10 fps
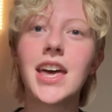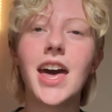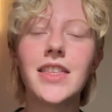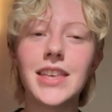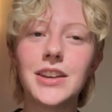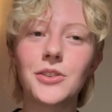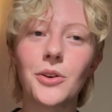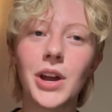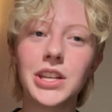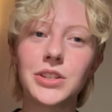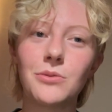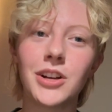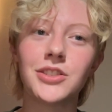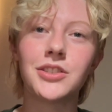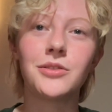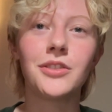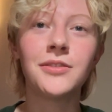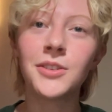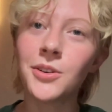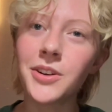And then you're going to want to,
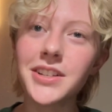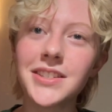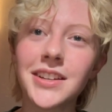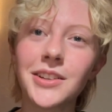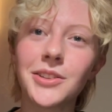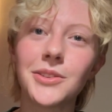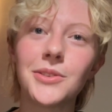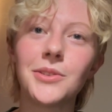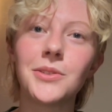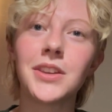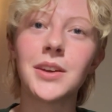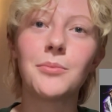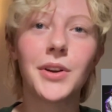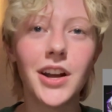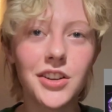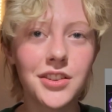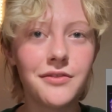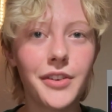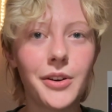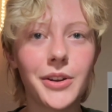of course, include production
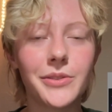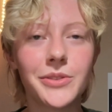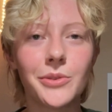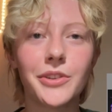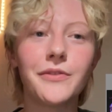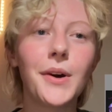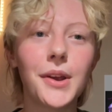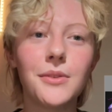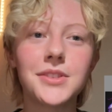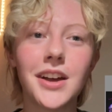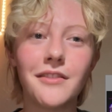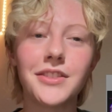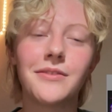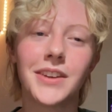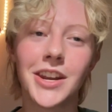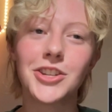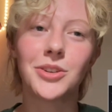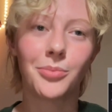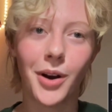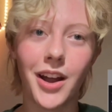photos or photos of the
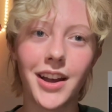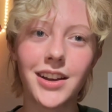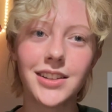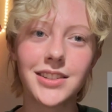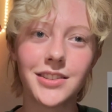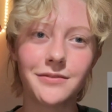finished product.